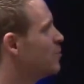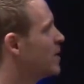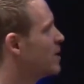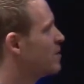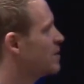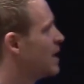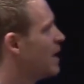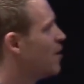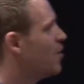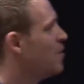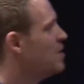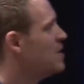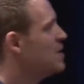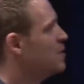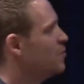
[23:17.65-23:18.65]
where now
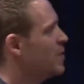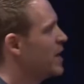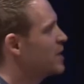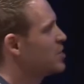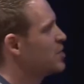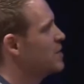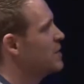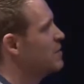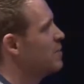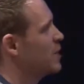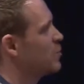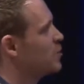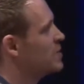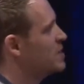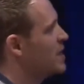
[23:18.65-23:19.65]
we actually
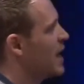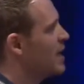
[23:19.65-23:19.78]
went with the